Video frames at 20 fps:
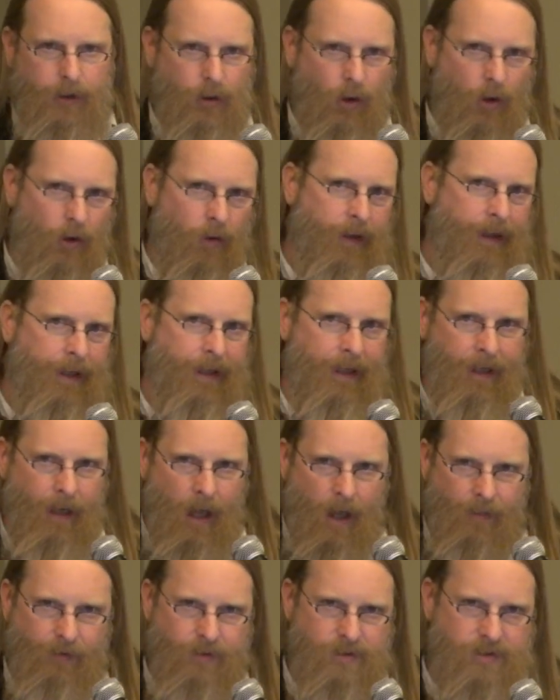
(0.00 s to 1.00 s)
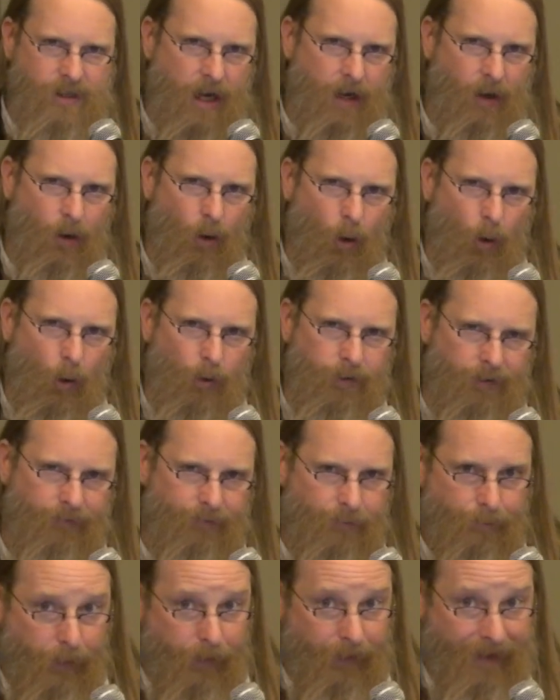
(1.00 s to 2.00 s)
Goering, and others got a hold
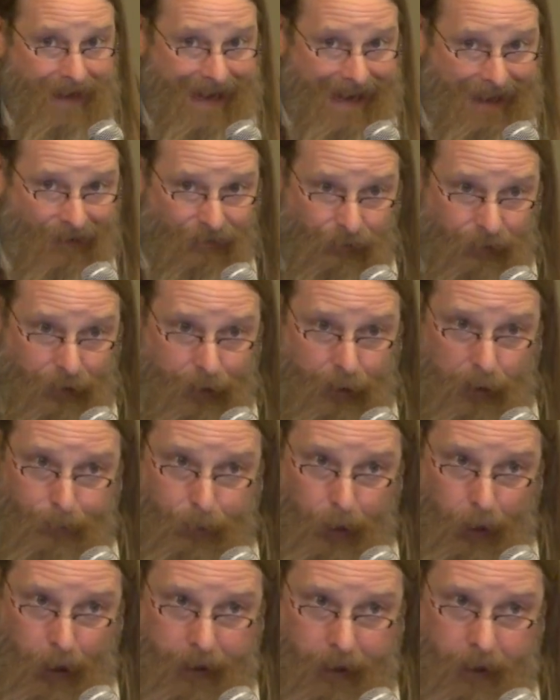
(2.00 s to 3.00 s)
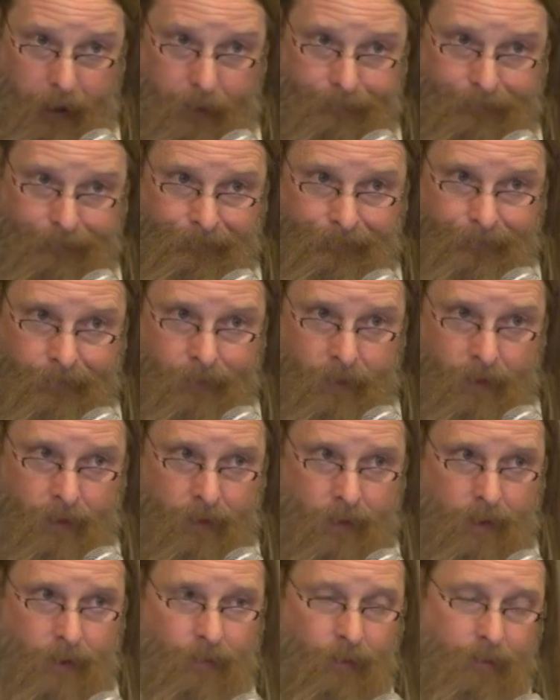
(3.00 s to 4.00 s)
of Bernays' little book.
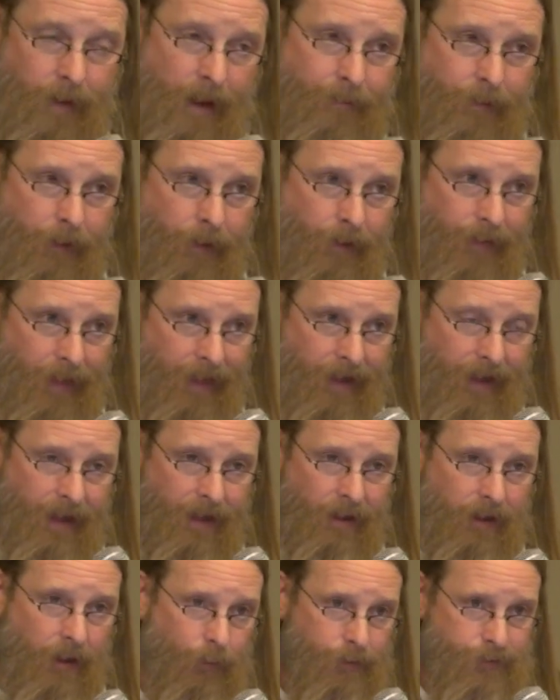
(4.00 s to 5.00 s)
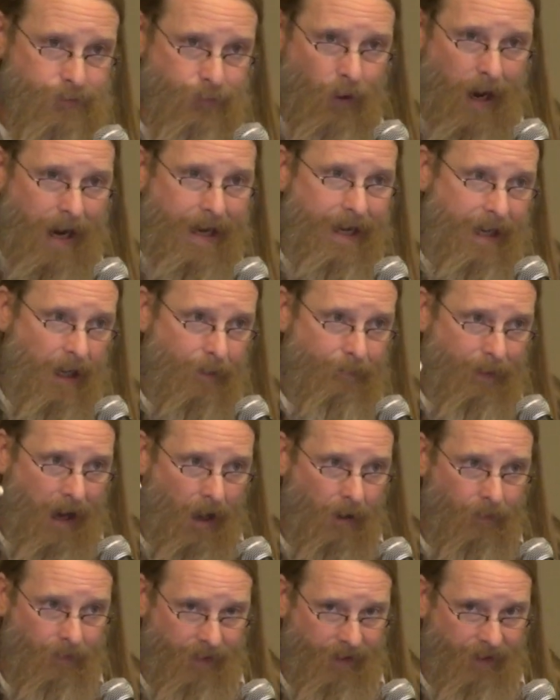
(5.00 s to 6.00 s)
Remember that Hitler was writing
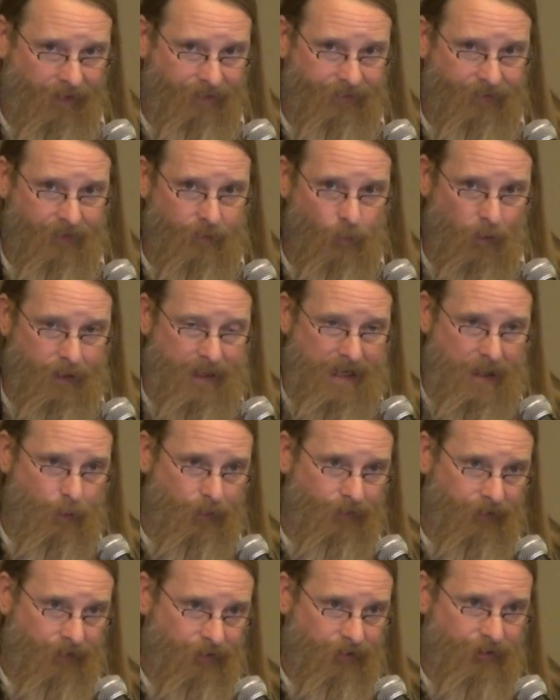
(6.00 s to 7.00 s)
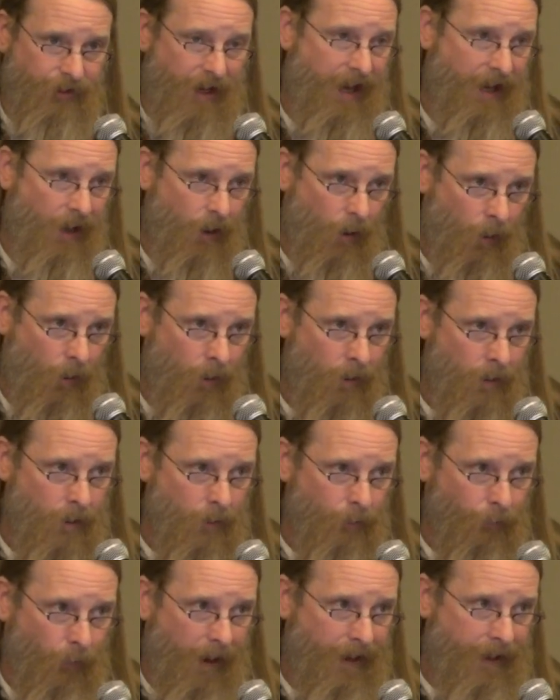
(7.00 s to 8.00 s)
about this when he was in jail,
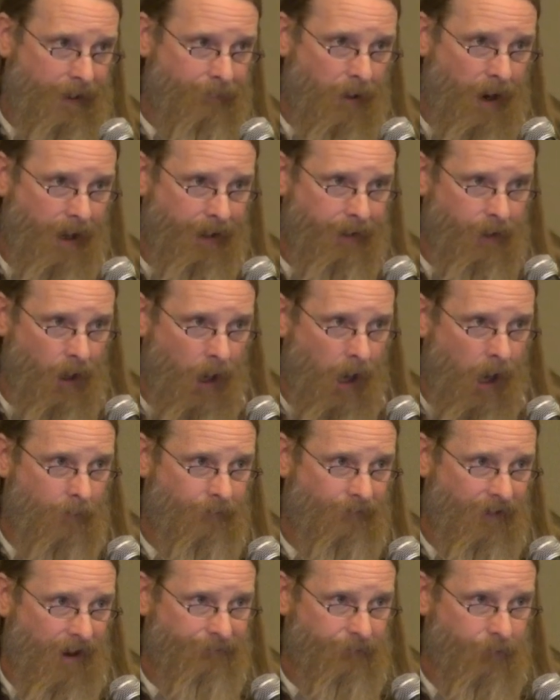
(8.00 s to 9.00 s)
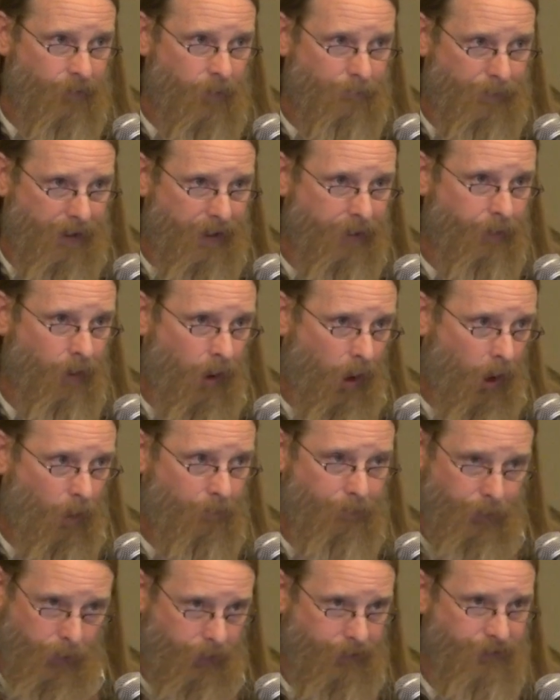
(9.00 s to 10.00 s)
writing Mein Kampf after the beer hall
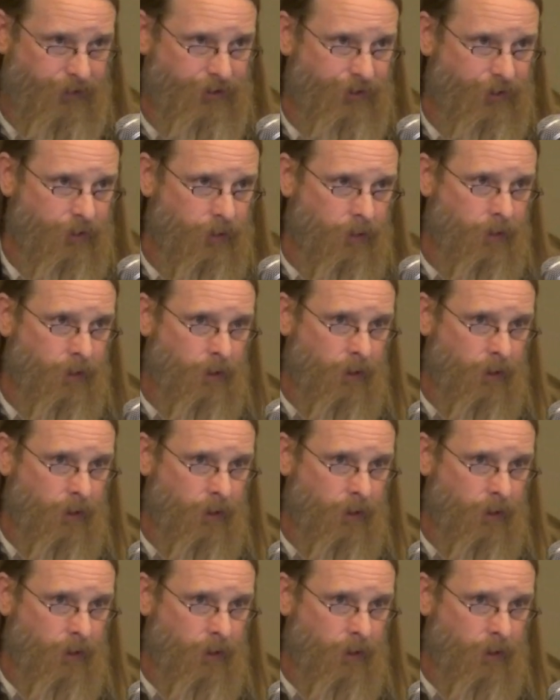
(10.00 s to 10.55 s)
putsch,